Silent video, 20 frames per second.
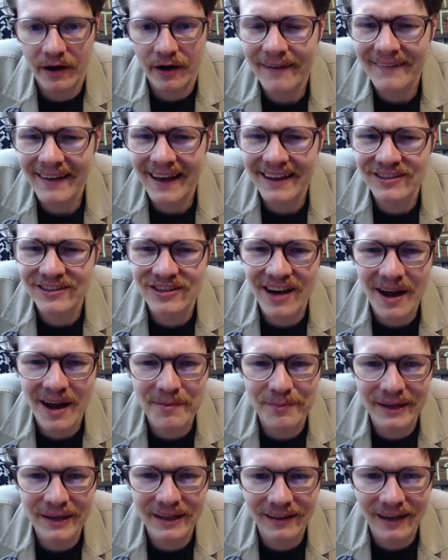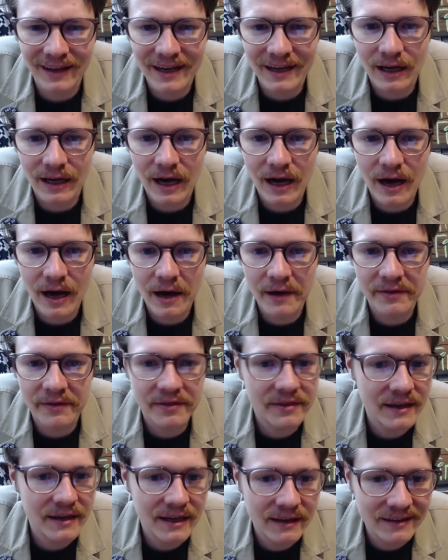has not been like a
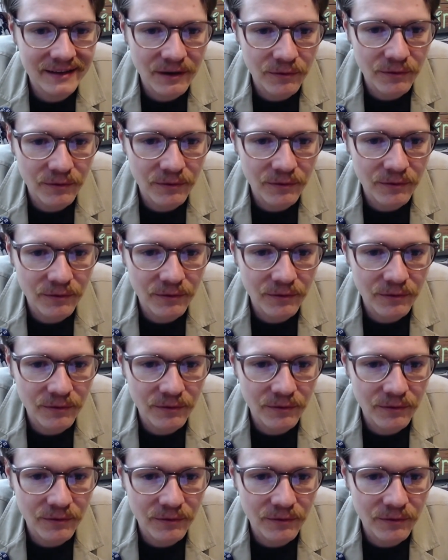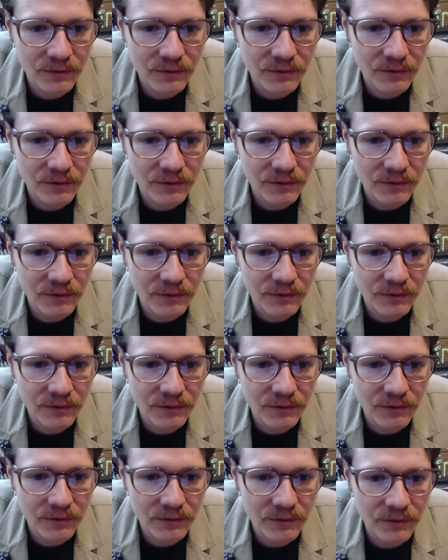thing that we've watched people
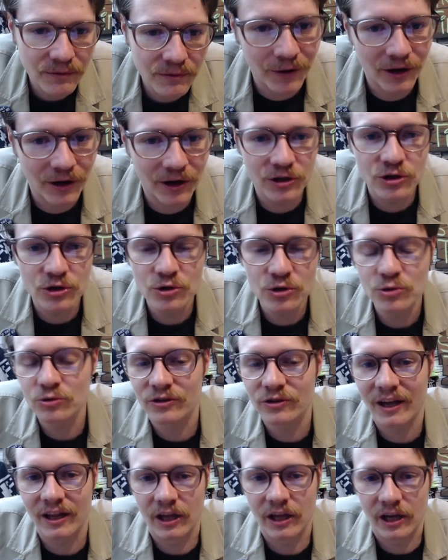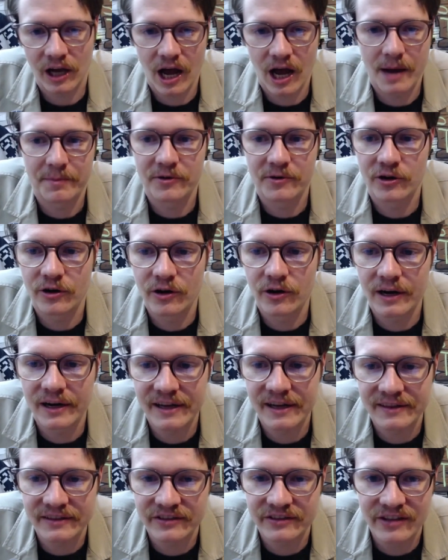chase down on a news helicopter, and
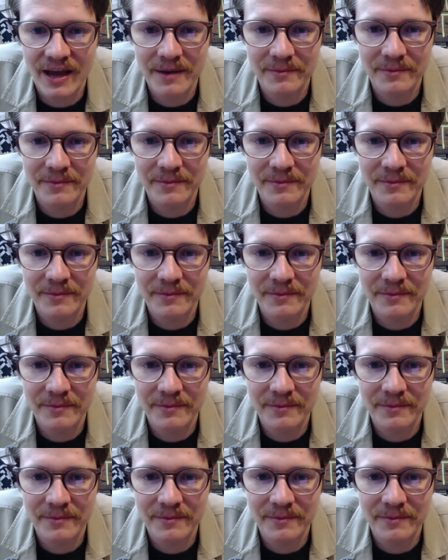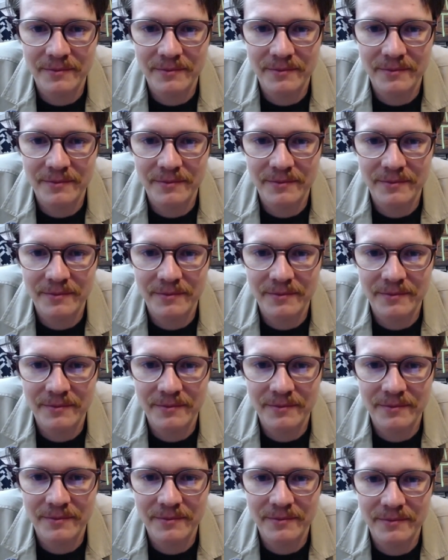at the same time it's also
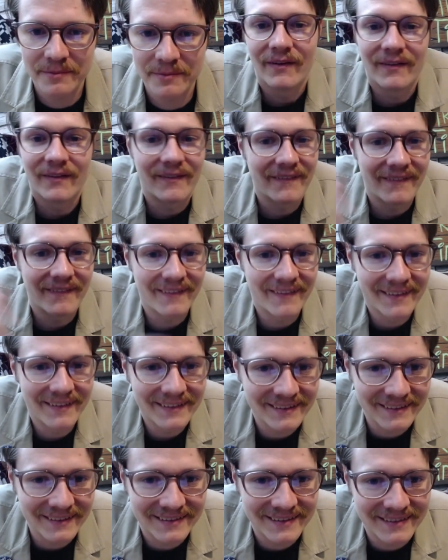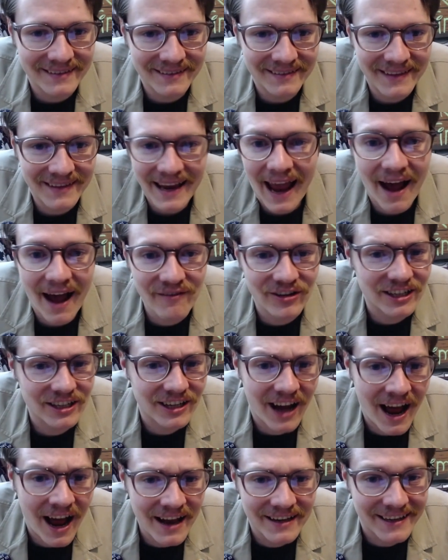they haven't
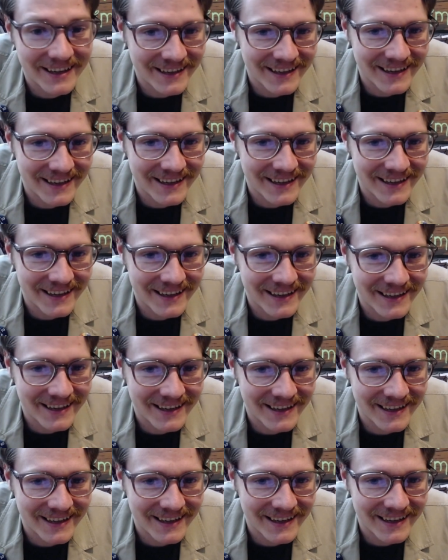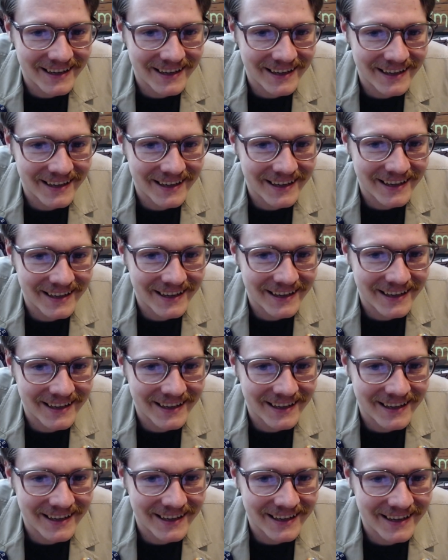gotten it yet. No one can keep an
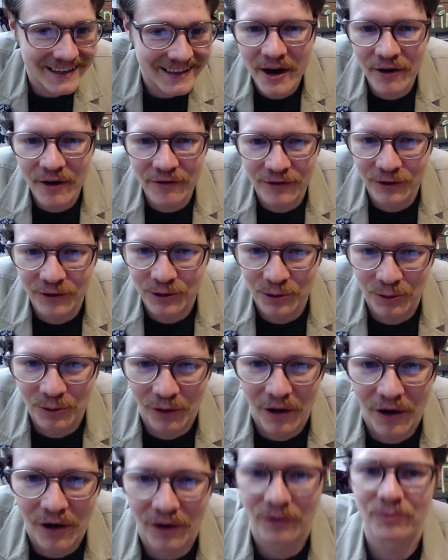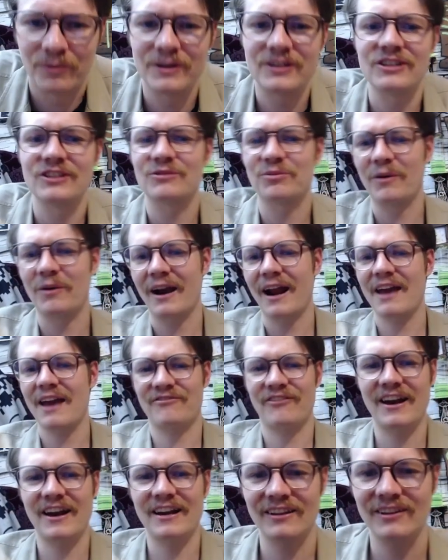eye on this bear for too long, which is what I
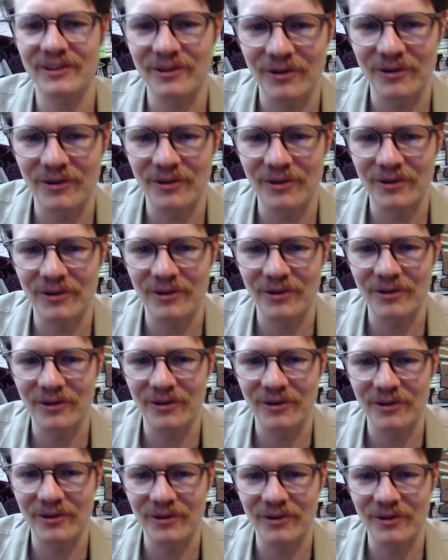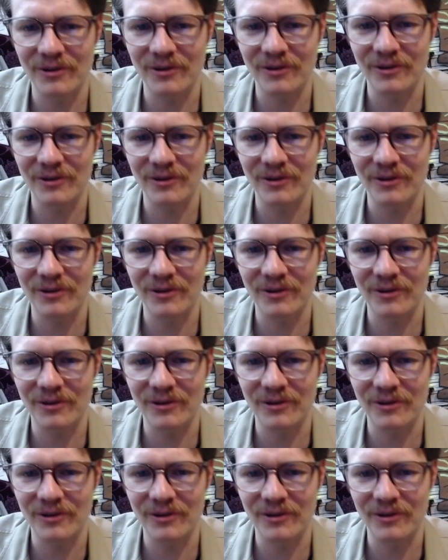find a little odd about it.